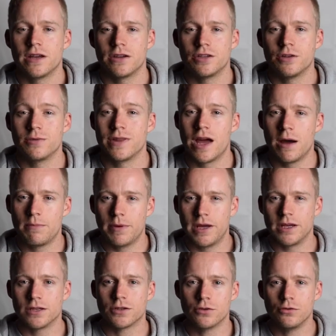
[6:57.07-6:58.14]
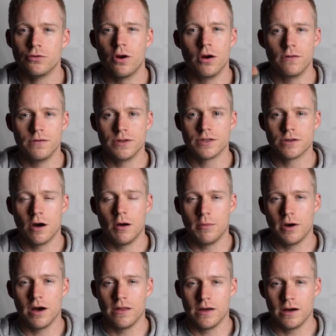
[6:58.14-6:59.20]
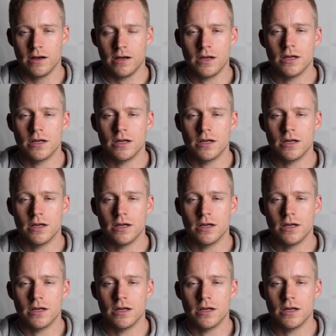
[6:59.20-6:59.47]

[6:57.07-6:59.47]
energy without being too over the top either.